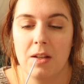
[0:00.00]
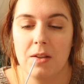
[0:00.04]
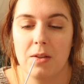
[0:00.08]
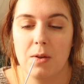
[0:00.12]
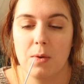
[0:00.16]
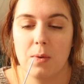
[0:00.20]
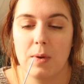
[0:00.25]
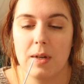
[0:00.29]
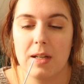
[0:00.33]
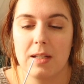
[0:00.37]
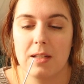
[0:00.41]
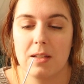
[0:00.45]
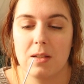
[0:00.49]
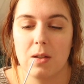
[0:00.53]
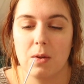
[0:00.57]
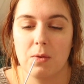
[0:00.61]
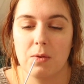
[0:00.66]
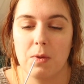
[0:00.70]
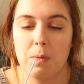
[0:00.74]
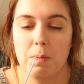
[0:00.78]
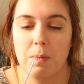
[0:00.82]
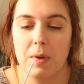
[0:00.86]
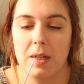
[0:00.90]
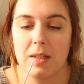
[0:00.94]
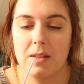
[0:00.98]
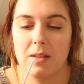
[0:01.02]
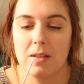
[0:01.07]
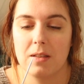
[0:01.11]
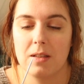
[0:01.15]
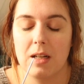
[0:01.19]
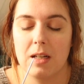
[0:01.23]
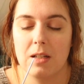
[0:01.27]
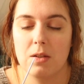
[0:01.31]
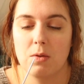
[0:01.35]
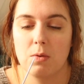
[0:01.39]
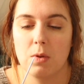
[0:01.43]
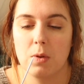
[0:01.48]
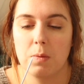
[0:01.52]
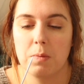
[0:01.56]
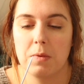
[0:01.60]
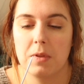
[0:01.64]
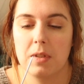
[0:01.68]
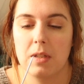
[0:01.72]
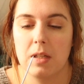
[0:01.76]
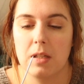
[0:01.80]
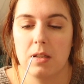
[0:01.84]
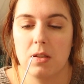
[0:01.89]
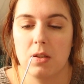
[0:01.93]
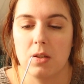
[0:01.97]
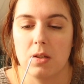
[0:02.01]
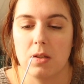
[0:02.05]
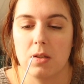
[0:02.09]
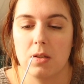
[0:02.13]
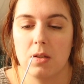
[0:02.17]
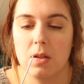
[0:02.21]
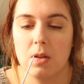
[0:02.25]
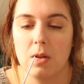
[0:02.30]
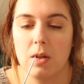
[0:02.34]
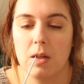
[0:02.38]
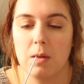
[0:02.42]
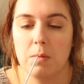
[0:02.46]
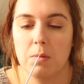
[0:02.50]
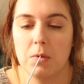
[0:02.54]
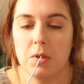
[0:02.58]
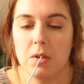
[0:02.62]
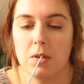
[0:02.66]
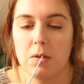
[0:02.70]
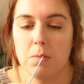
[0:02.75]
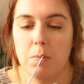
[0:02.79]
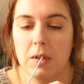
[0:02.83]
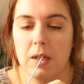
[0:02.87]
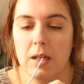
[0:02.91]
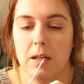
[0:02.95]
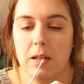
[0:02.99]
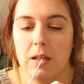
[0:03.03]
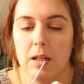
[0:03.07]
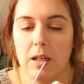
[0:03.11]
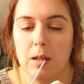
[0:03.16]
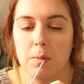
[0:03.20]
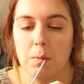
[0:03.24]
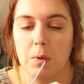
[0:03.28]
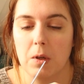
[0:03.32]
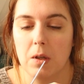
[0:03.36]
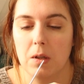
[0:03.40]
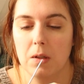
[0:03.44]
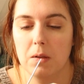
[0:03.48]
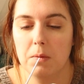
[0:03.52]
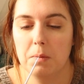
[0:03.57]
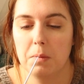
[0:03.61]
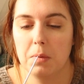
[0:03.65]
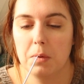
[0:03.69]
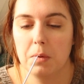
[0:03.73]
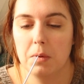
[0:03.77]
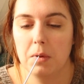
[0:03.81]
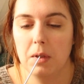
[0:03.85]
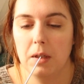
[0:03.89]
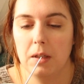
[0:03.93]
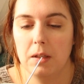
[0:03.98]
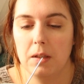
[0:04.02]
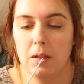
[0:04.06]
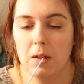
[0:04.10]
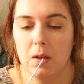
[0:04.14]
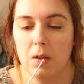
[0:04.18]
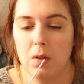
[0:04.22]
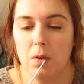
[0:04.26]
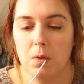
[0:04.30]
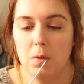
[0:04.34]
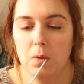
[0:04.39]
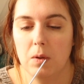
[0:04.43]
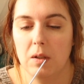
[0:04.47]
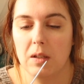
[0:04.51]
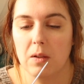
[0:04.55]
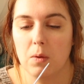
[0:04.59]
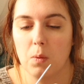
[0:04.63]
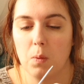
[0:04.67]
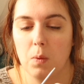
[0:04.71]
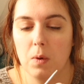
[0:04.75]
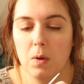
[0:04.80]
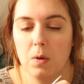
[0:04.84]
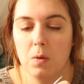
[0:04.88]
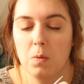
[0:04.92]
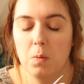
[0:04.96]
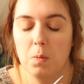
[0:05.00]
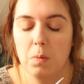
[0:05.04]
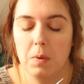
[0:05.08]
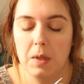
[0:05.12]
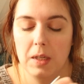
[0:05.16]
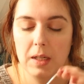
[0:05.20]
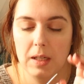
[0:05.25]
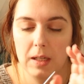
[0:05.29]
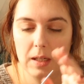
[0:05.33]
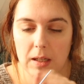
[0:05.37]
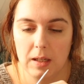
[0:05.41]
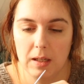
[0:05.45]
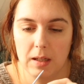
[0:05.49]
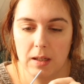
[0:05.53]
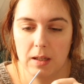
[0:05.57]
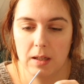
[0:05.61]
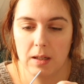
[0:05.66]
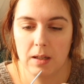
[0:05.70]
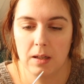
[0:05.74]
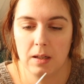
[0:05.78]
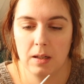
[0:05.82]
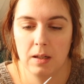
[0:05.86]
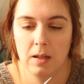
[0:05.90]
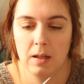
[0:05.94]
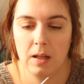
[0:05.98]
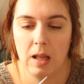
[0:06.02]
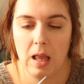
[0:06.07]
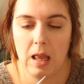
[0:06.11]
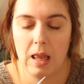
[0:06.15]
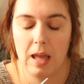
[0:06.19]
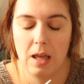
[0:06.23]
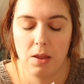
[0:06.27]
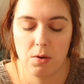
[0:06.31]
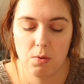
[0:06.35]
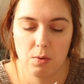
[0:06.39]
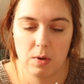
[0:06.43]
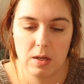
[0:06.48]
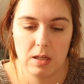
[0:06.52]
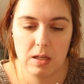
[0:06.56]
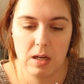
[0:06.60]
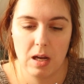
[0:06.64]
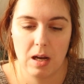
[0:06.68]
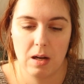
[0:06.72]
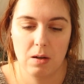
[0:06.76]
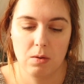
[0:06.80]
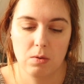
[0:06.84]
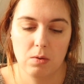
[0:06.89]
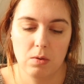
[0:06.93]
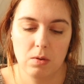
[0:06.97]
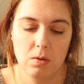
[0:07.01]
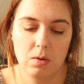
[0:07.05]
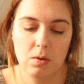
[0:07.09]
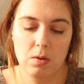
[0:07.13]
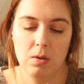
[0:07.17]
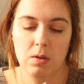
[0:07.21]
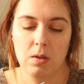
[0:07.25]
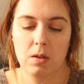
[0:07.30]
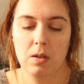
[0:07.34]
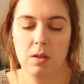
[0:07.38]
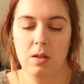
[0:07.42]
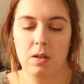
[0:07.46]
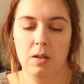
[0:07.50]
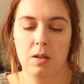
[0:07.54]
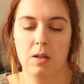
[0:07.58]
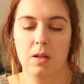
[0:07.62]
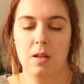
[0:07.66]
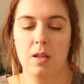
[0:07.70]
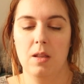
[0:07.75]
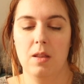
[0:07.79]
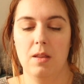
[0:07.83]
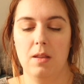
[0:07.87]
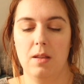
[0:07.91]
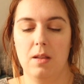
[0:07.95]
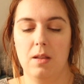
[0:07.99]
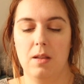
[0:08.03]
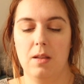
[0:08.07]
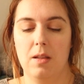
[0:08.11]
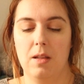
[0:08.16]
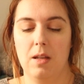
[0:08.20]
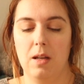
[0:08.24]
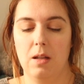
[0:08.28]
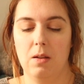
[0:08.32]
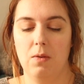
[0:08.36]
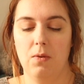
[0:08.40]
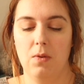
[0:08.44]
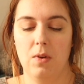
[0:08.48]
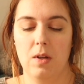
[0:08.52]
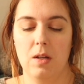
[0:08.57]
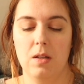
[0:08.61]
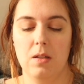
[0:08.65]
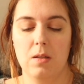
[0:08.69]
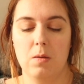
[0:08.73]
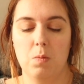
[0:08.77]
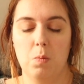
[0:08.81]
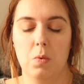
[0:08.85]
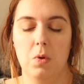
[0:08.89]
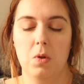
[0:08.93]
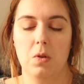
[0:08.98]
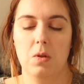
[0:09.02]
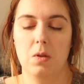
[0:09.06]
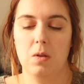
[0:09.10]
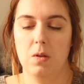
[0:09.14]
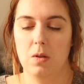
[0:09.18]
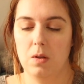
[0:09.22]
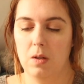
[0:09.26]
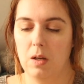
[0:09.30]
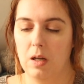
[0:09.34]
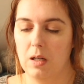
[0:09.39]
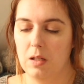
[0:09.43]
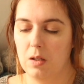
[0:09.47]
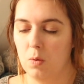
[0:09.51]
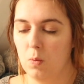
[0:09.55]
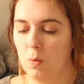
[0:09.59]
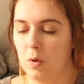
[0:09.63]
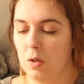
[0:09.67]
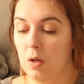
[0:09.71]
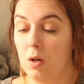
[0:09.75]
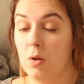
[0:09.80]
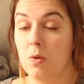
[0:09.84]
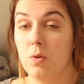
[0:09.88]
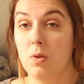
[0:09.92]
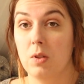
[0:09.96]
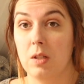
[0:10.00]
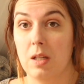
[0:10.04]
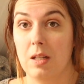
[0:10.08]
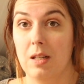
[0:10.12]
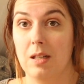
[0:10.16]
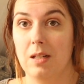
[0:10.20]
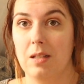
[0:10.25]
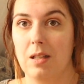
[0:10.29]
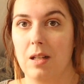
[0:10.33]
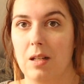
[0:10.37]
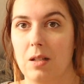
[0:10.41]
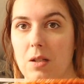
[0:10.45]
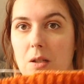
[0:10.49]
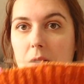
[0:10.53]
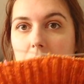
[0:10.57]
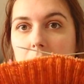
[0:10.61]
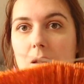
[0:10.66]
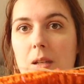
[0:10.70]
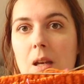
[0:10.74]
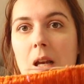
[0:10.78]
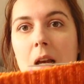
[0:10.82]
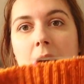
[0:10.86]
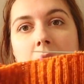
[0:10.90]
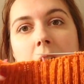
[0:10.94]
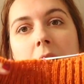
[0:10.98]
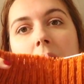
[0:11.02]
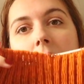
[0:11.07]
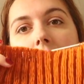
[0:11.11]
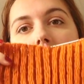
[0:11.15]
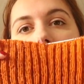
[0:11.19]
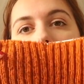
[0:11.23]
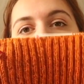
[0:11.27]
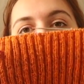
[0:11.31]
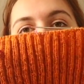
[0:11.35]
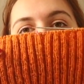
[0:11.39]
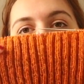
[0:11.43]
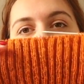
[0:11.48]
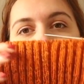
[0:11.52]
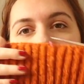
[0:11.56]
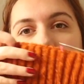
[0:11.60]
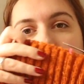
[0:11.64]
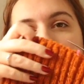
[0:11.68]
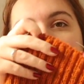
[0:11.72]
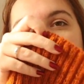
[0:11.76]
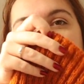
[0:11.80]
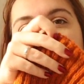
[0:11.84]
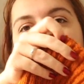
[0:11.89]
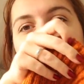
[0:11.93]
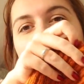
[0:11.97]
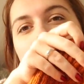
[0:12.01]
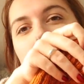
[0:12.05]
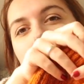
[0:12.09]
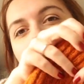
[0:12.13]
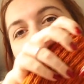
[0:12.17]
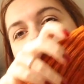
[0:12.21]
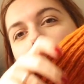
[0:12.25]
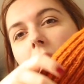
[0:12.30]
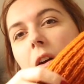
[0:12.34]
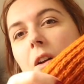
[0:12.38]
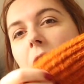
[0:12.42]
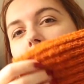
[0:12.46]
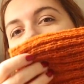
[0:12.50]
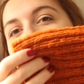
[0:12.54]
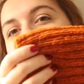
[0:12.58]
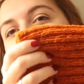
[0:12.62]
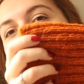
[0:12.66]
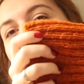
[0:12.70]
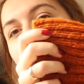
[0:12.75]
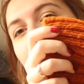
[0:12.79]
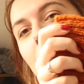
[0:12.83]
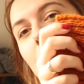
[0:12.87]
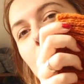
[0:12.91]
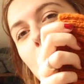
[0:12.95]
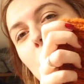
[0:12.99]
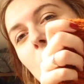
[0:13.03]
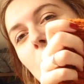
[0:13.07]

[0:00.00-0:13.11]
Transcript: the rest of the pattern. I dropped stitches, so I'm just picking them up. I know it won't be lathering down that fast, but I don't want to lose any stitches. So that's what I'm working on, and the